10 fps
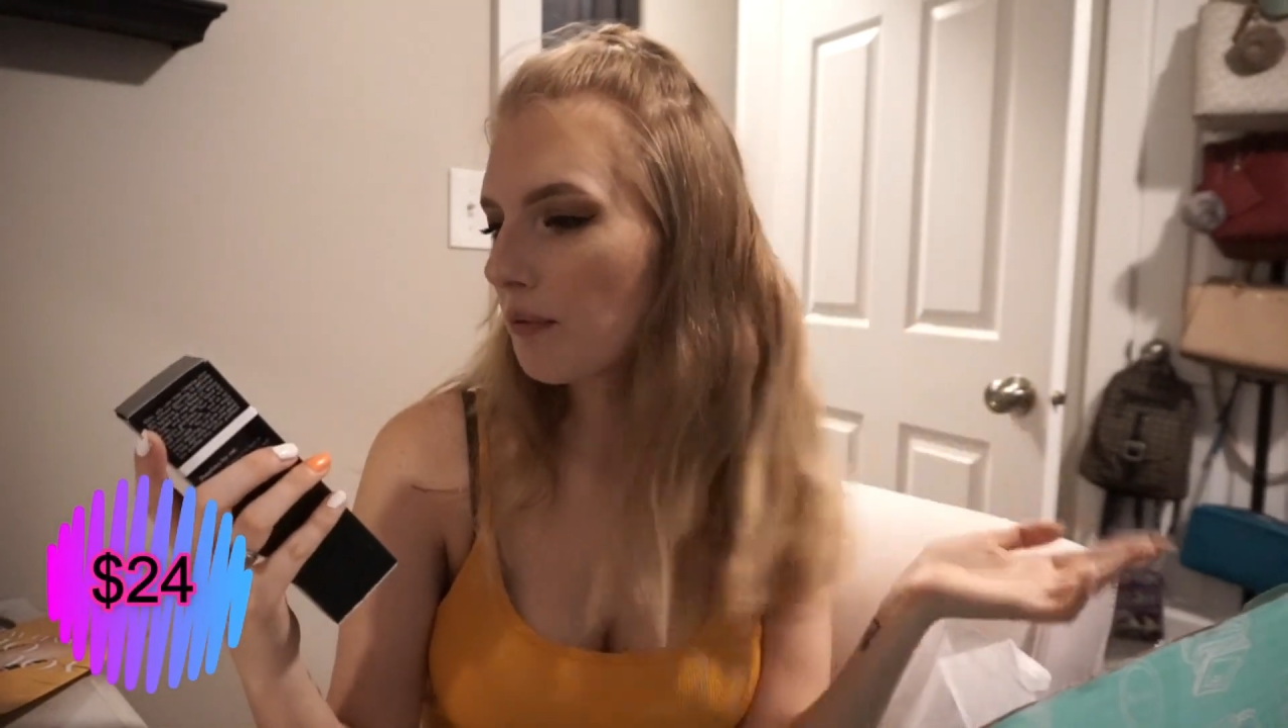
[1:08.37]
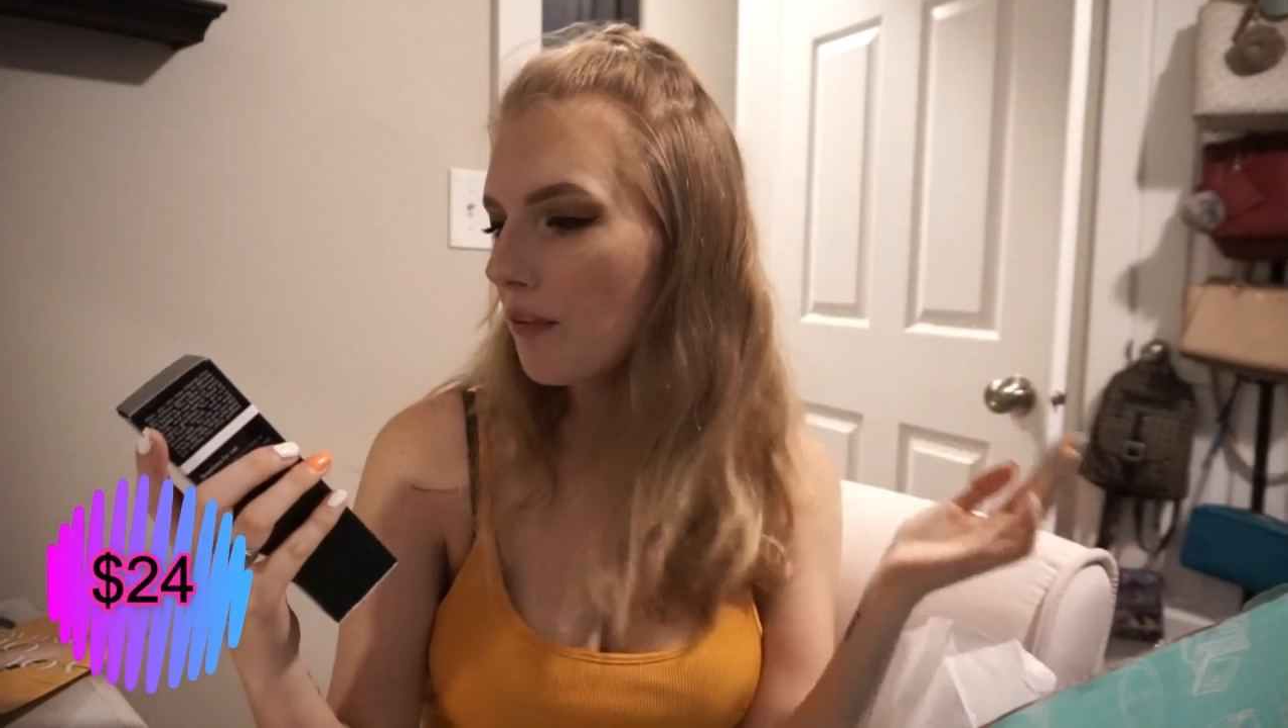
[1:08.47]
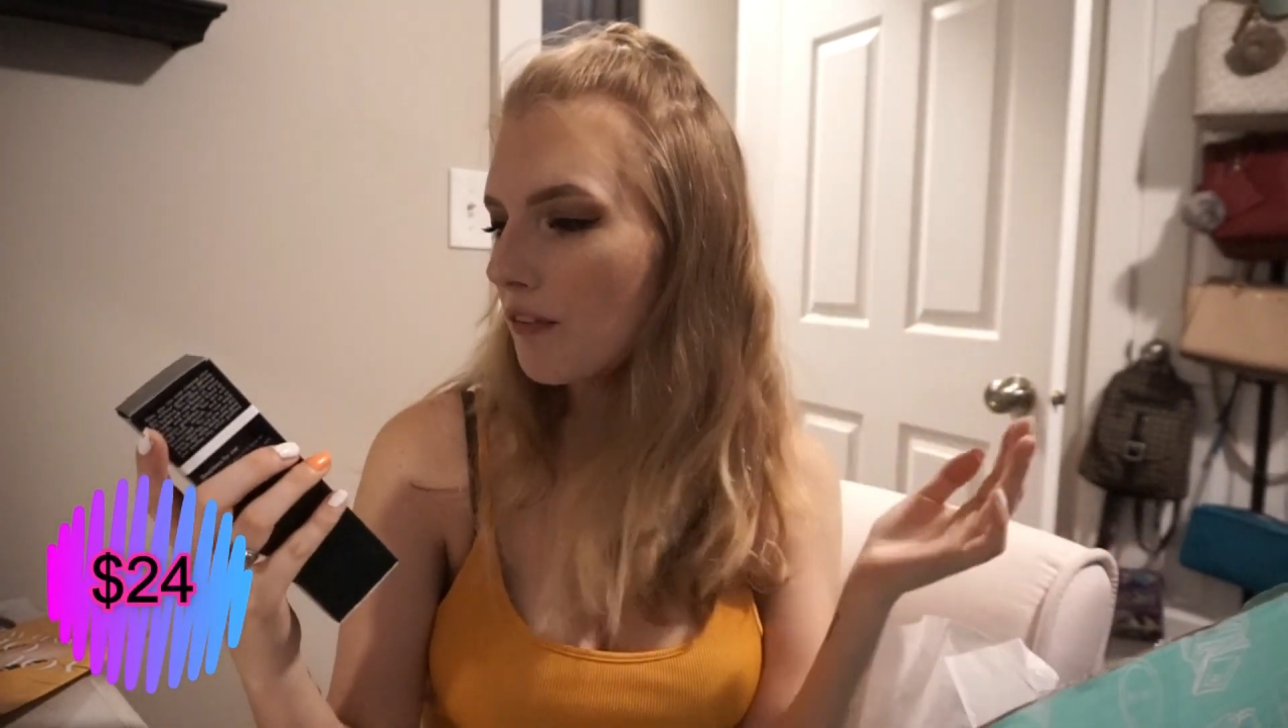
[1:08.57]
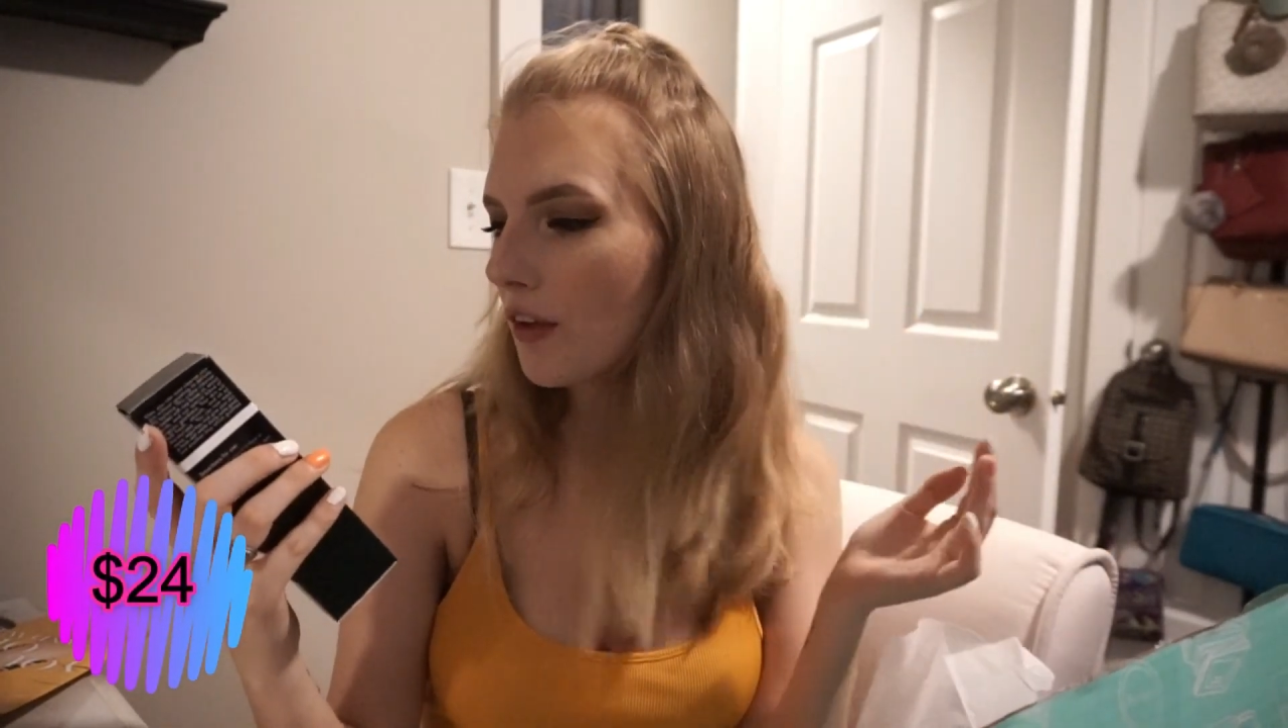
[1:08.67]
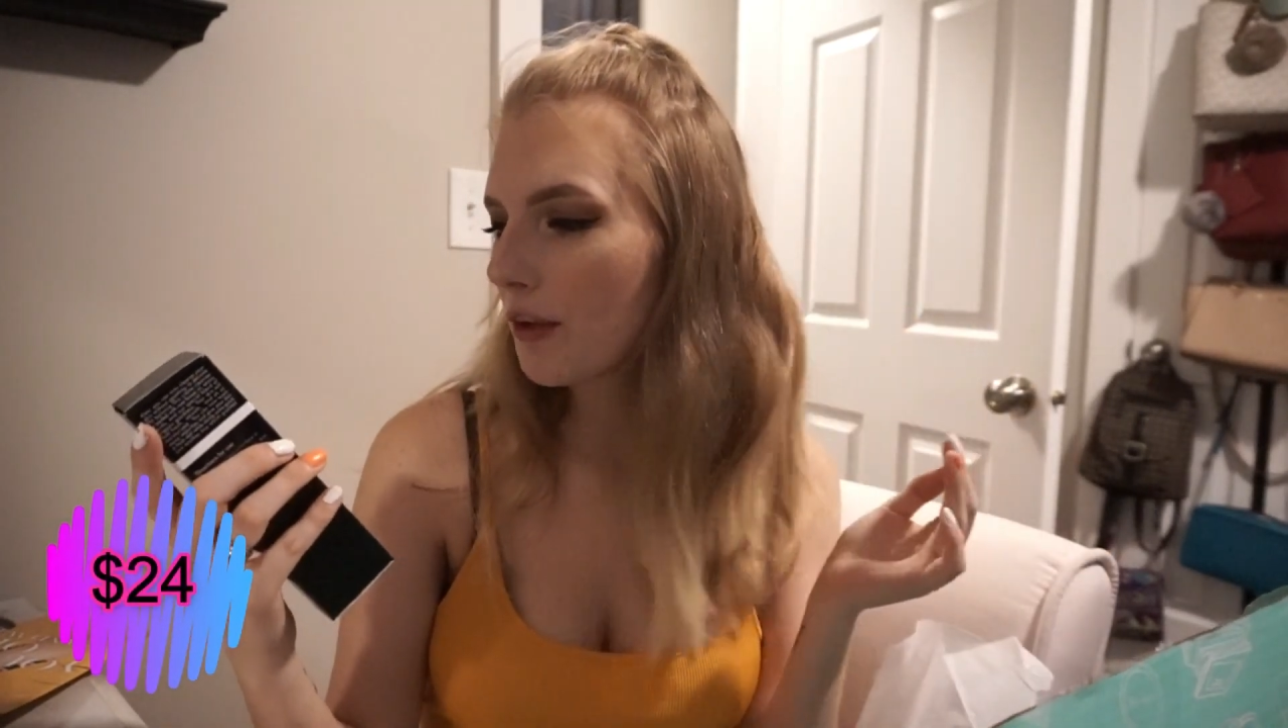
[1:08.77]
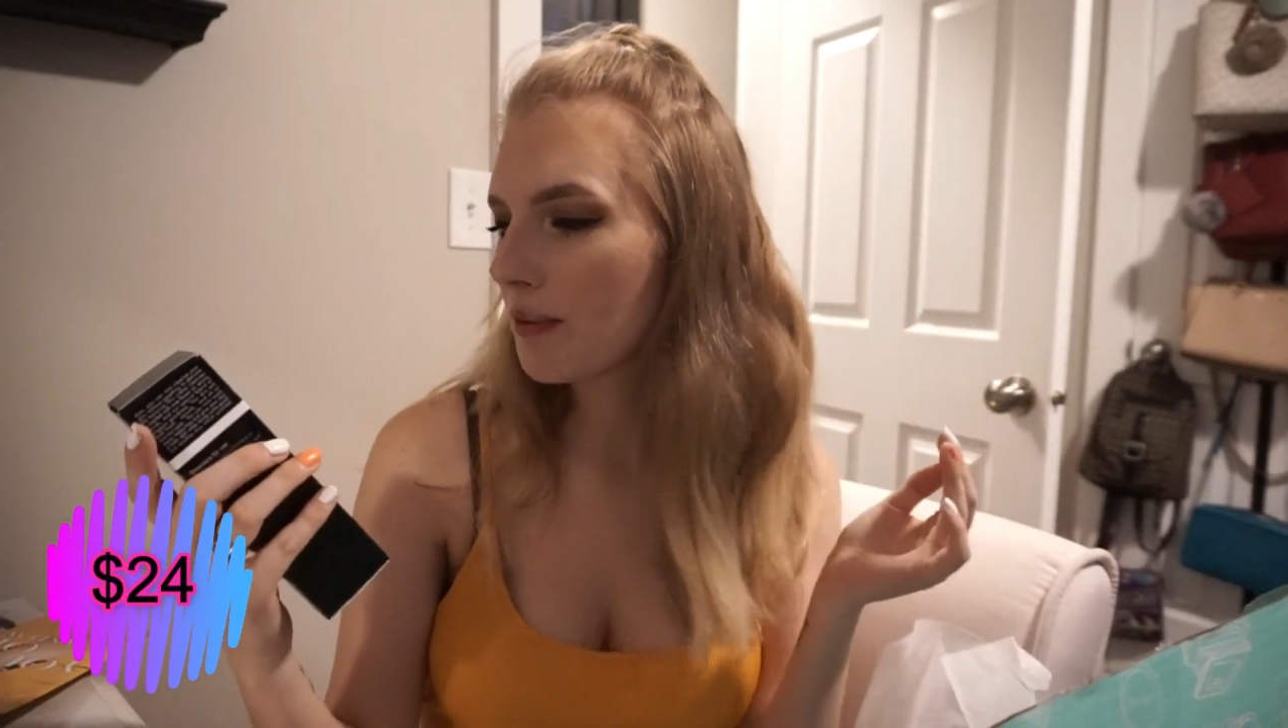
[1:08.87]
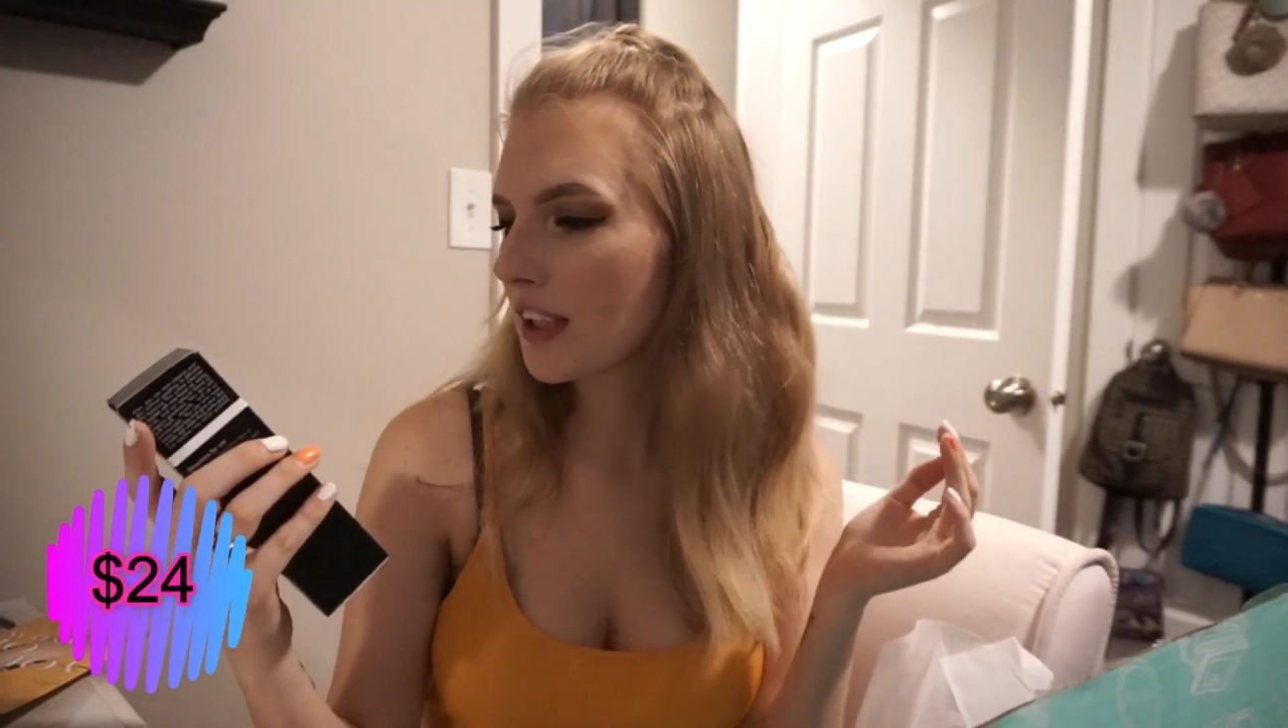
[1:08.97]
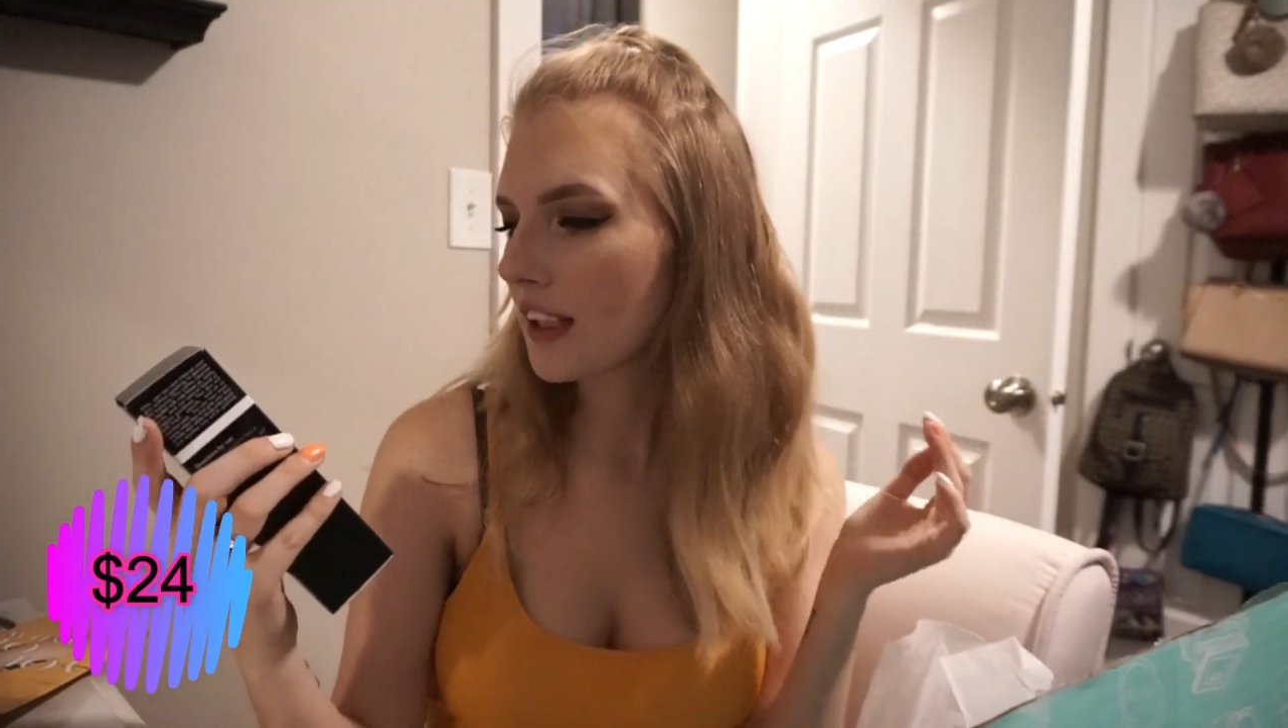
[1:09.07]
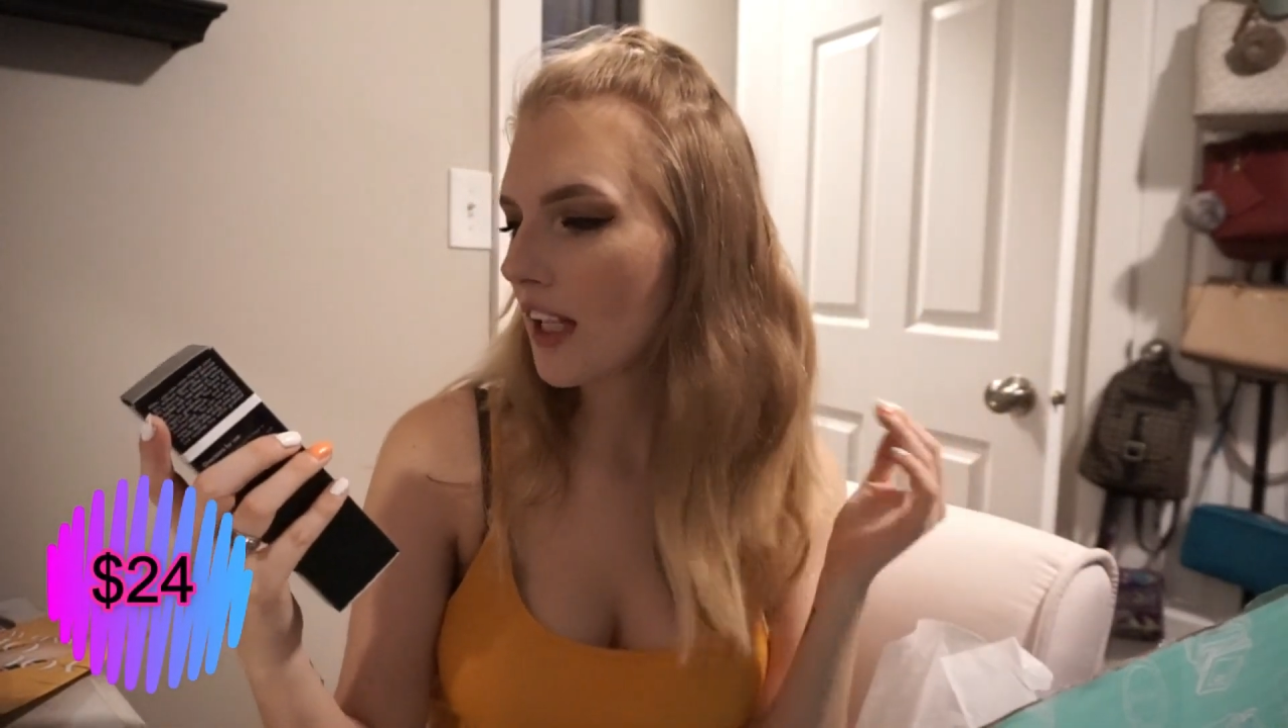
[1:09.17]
Performance